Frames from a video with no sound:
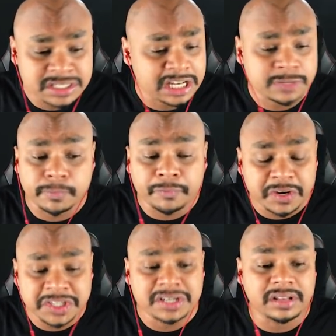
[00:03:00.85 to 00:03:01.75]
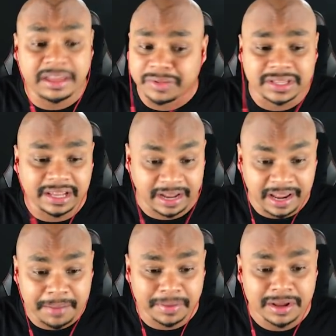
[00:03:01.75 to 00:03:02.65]
slash professional level than I
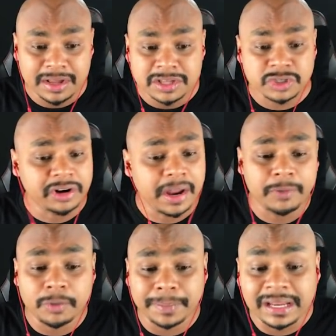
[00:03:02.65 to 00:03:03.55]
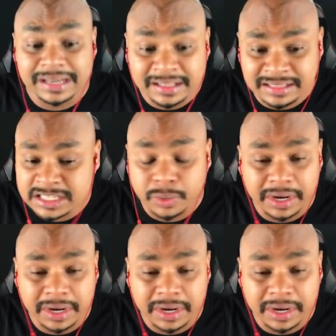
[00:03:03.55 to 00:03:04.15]
am. Sorry, I'm not being elitist. Go